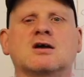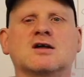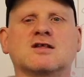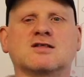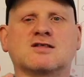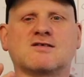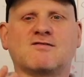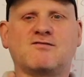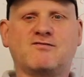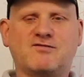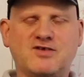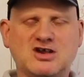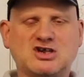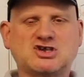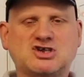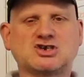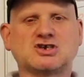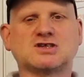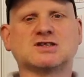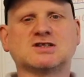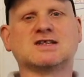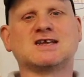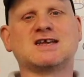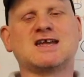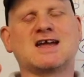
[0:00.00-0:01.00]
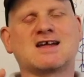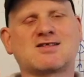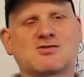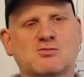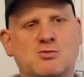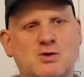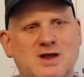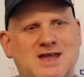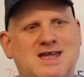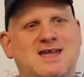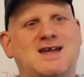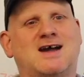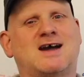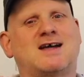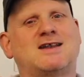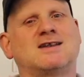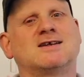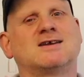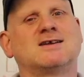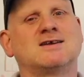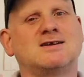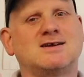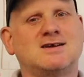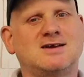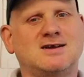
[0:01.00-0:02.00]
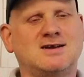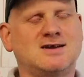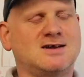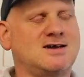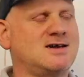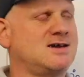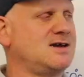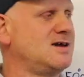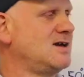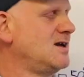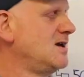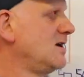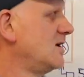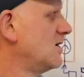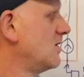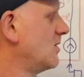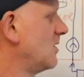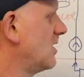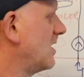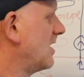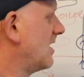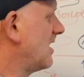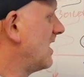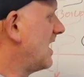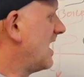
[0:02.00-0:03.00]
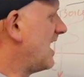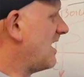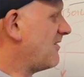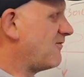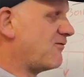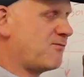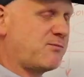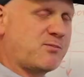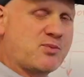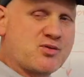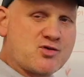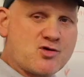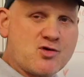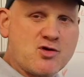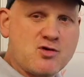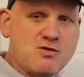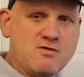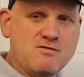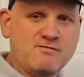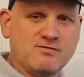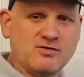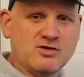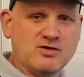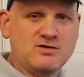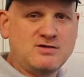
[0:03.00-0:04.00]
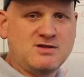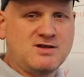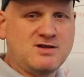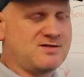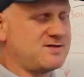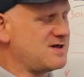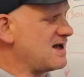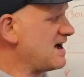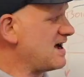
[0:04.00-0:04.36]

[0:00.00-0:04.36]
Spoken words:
as efficiently as we can. I've proven